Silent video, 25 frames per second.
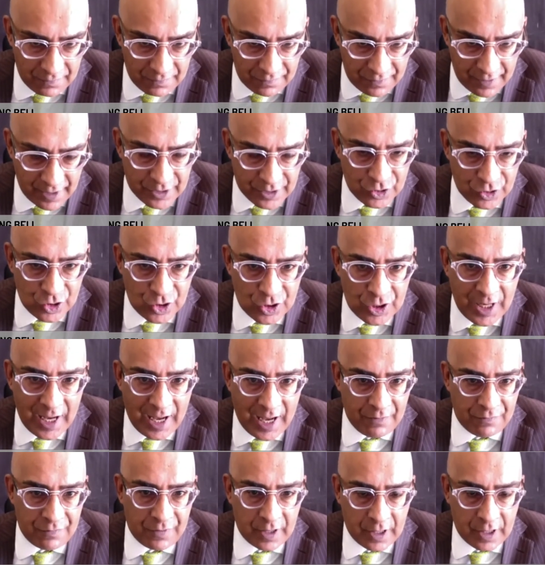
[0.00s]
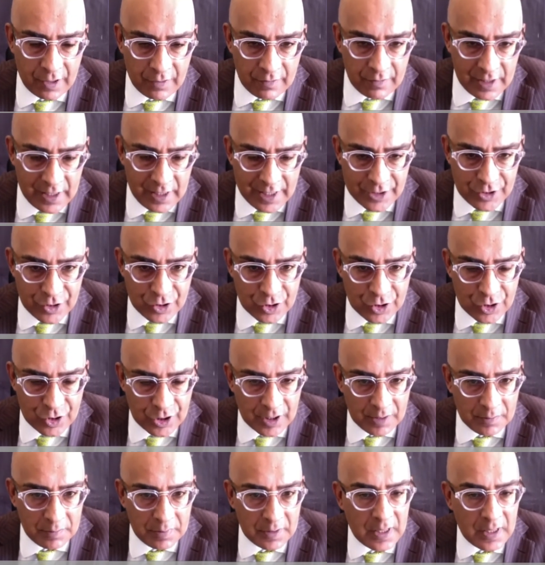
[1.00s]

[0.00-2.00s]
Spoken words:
French-Africa relationship.